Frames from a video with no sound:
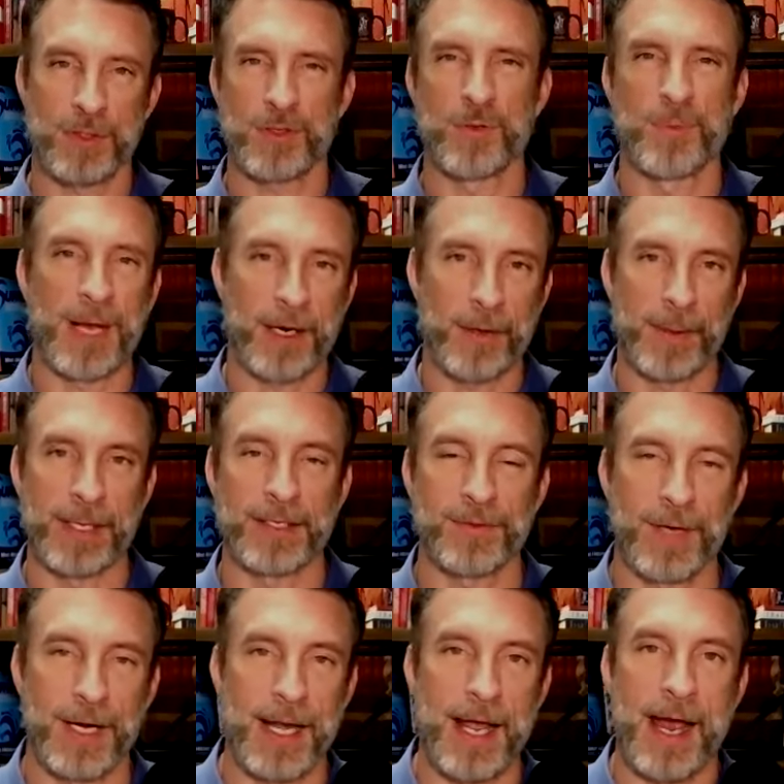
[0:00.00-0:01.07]
ubiquitous
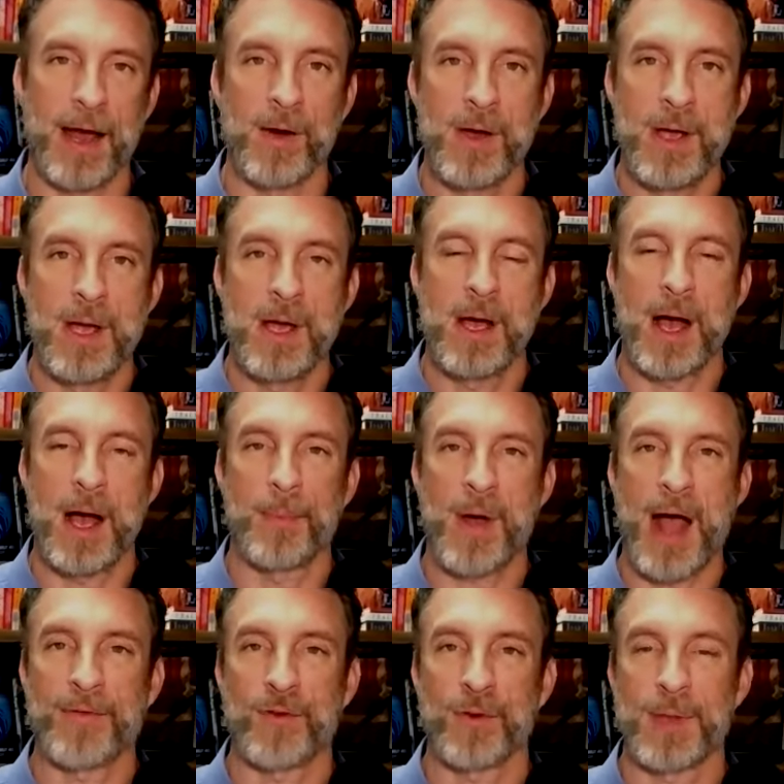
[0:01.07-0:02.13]
right now
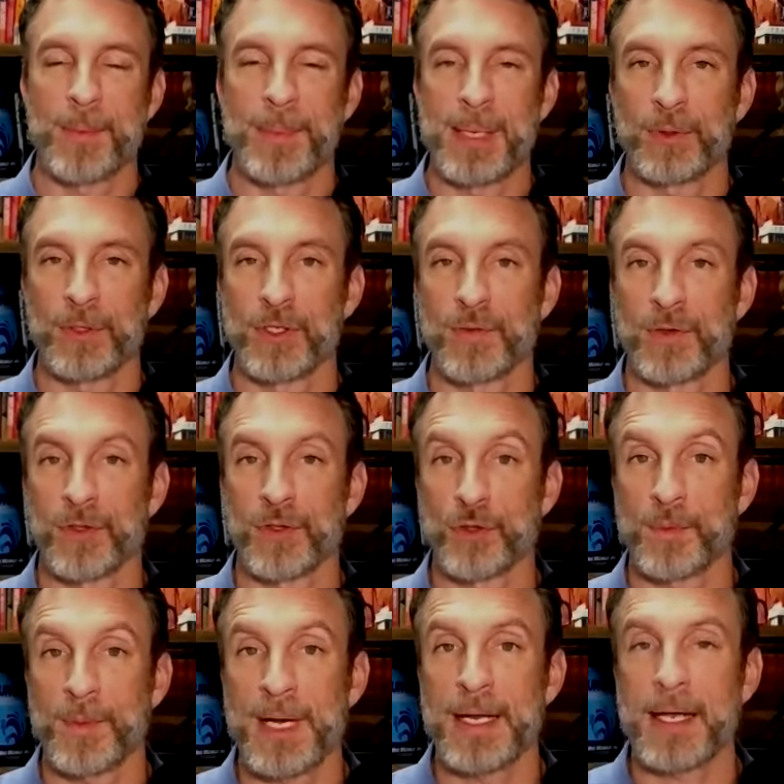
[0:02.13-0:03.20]
platform that people use for
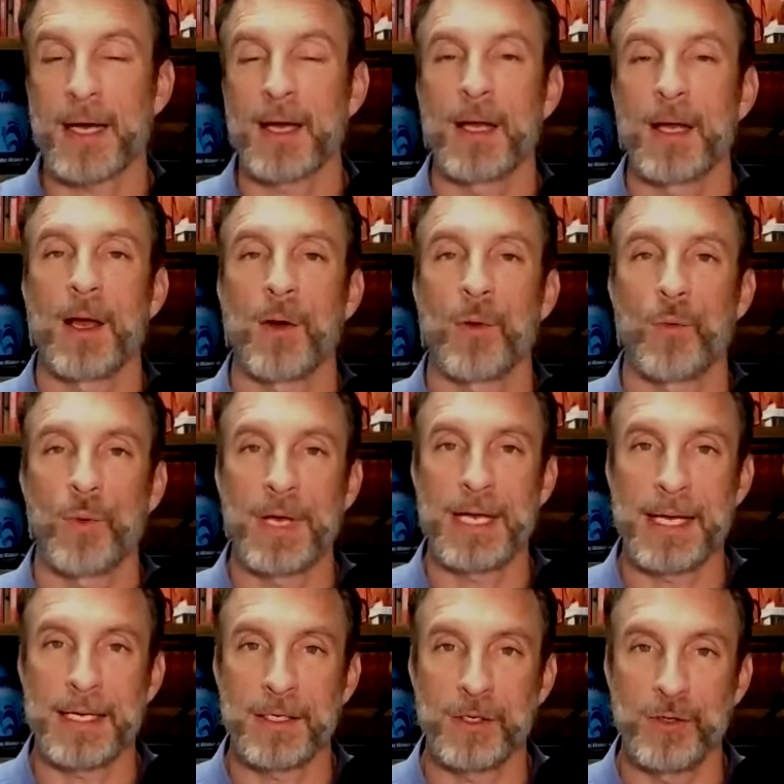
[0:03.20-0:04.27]
social media.
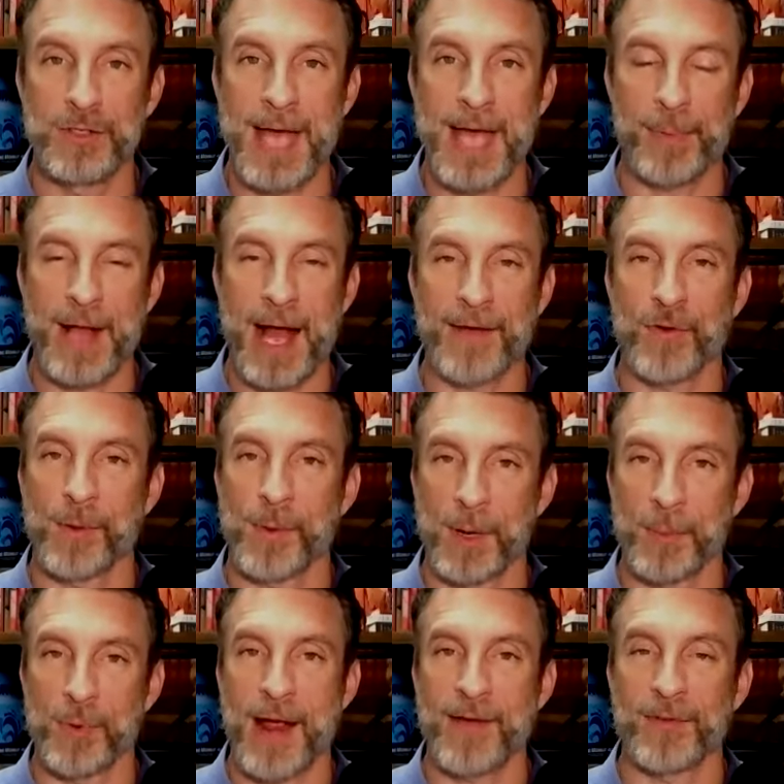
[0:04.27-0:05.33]
We use that platform on a
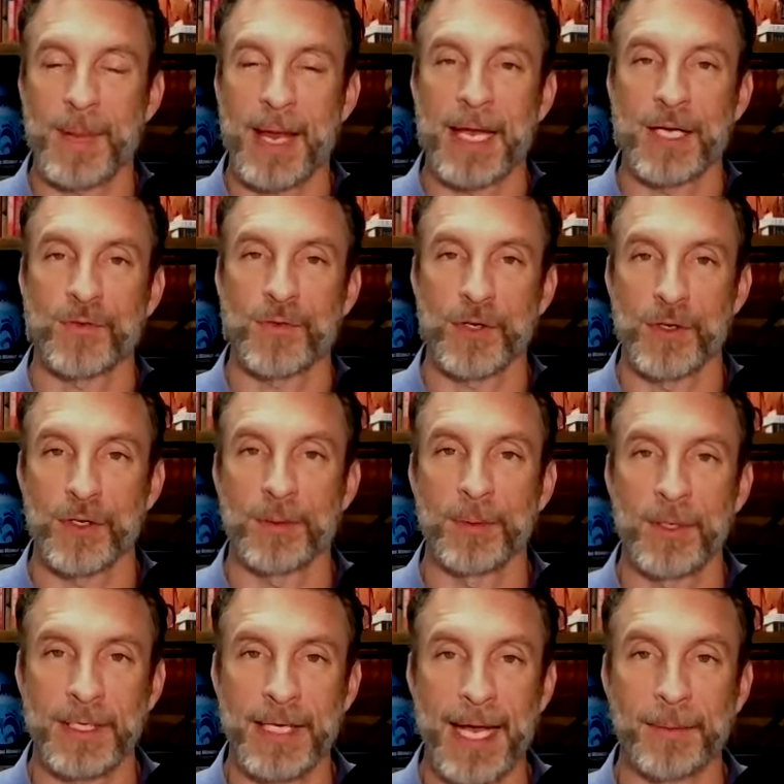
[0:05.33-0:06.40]
private page for you to
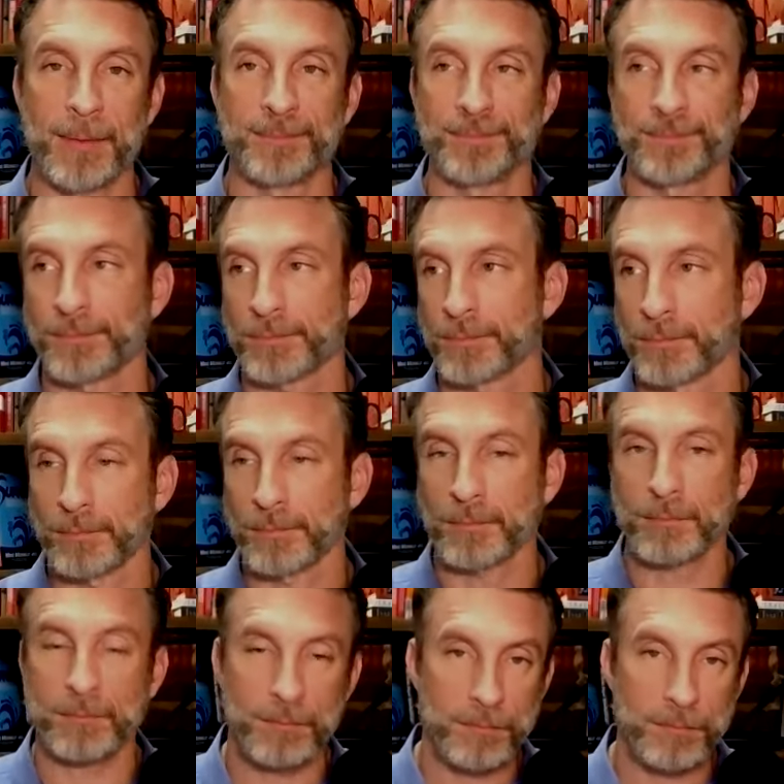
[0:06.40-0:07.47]
communicate,
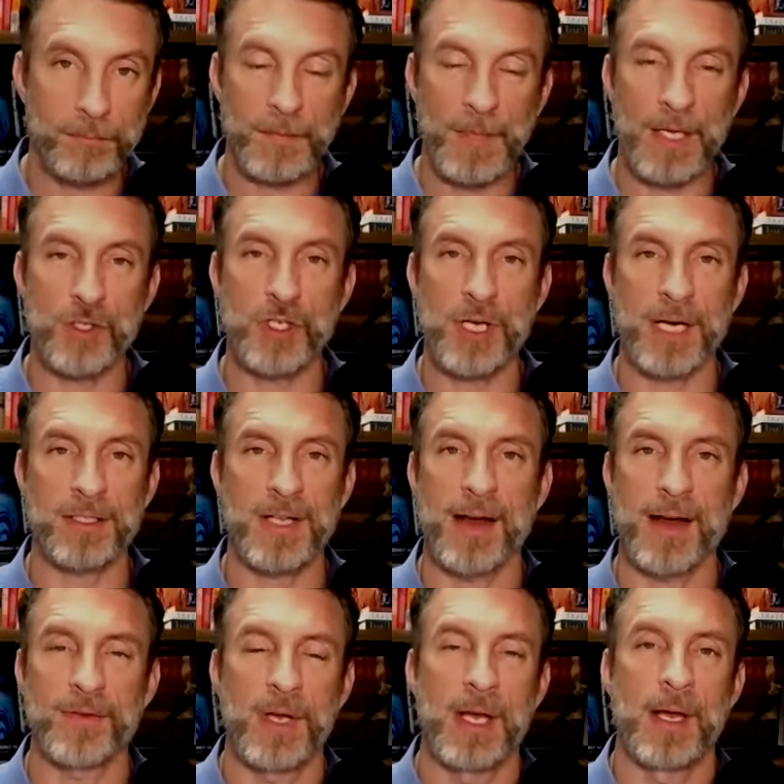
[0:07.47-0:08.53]
share
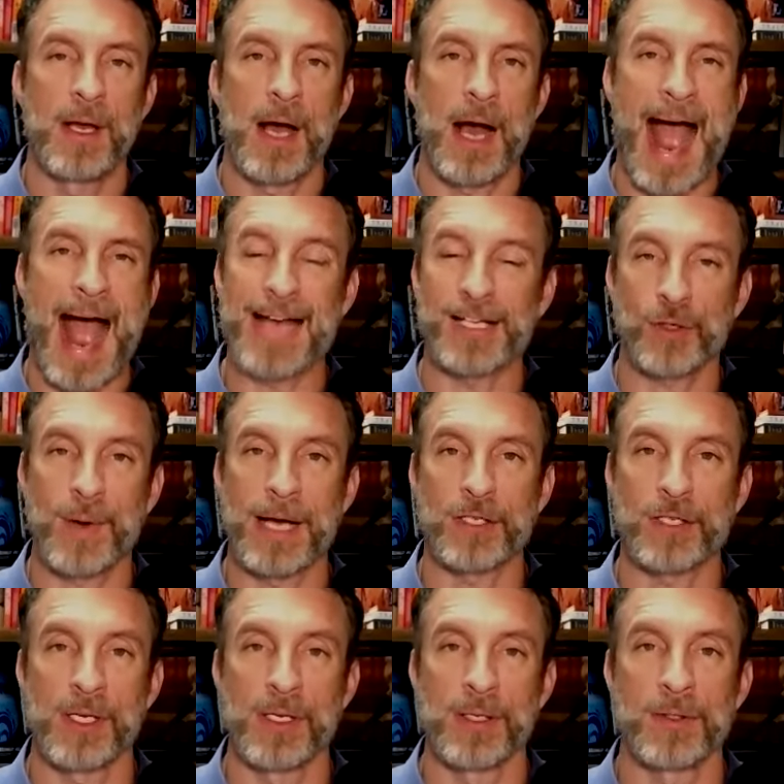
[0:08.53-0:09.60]
stuff, ask
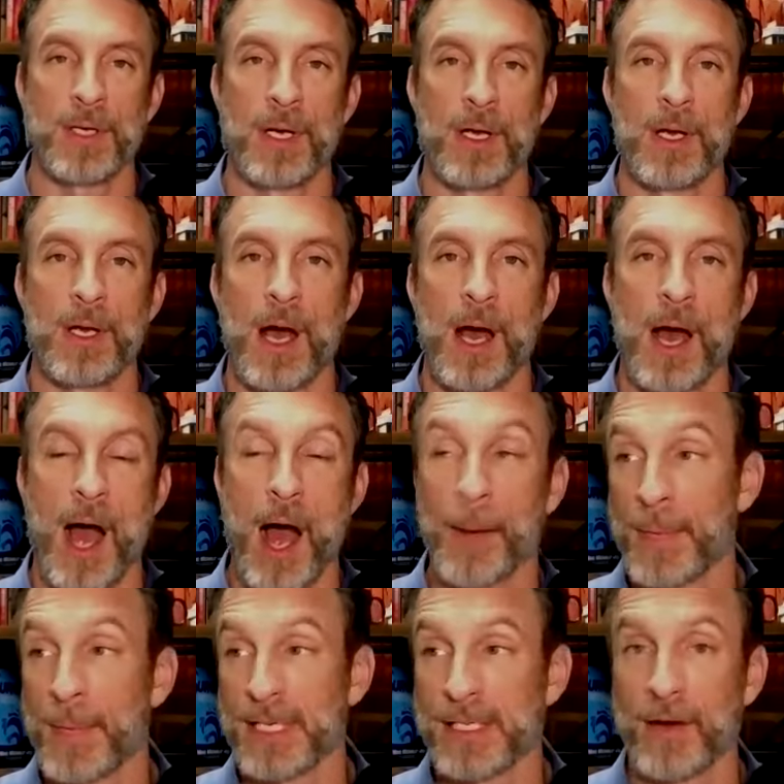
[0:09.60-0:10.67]
questions.
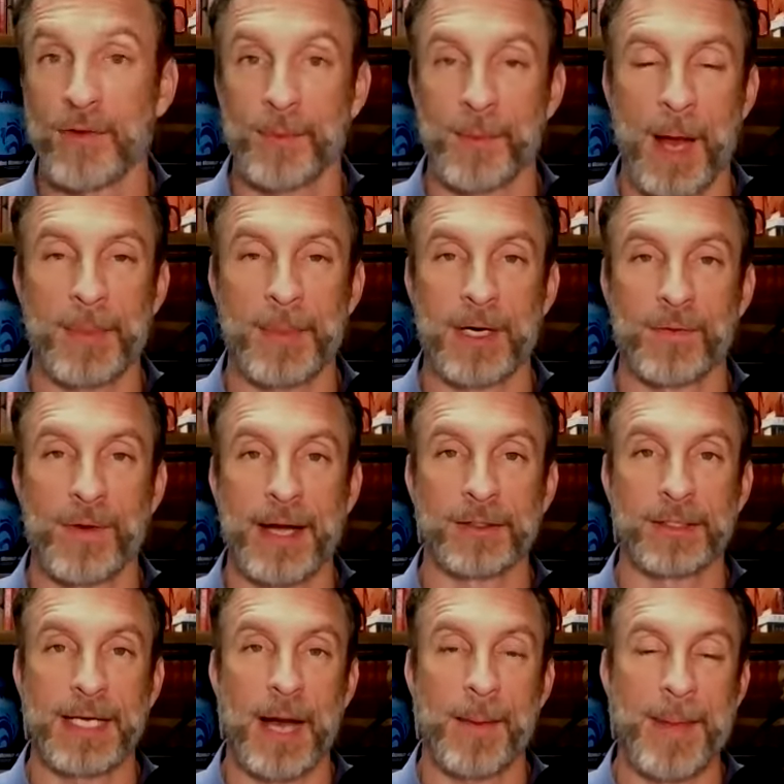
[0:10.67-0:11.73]
I'm there
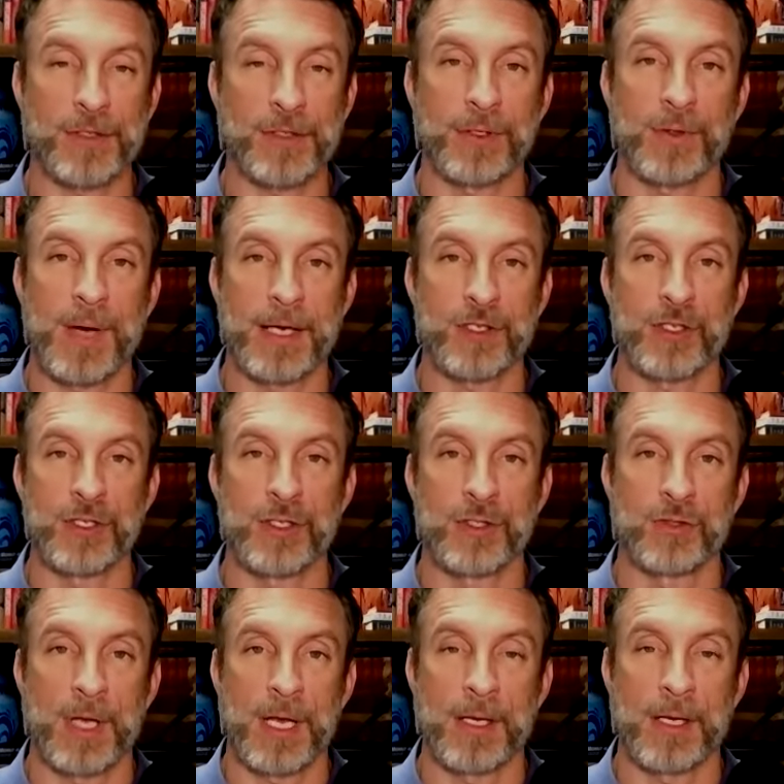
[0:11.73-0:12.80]
regularly. I'm answering
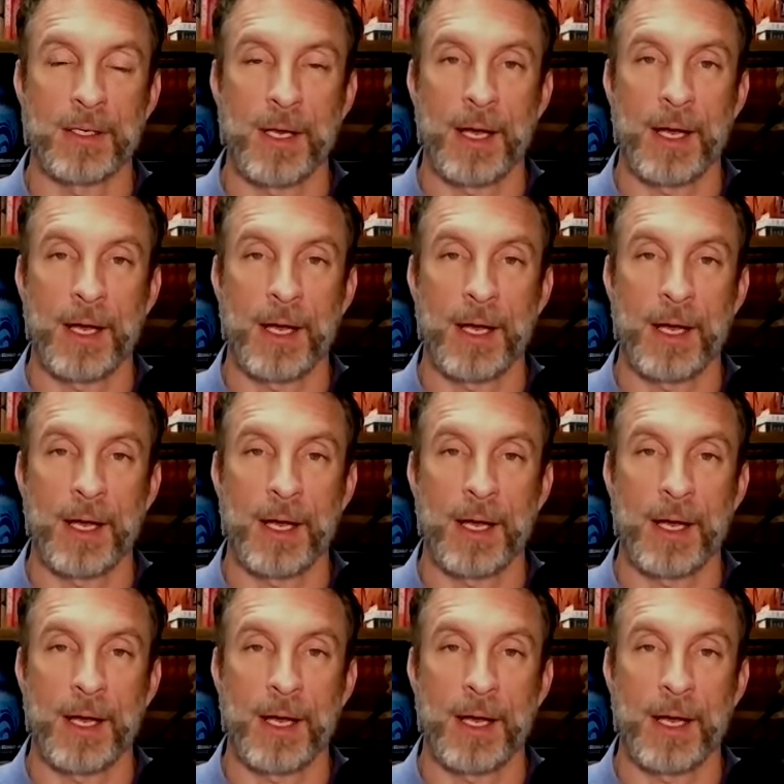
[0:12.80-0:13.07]
questions and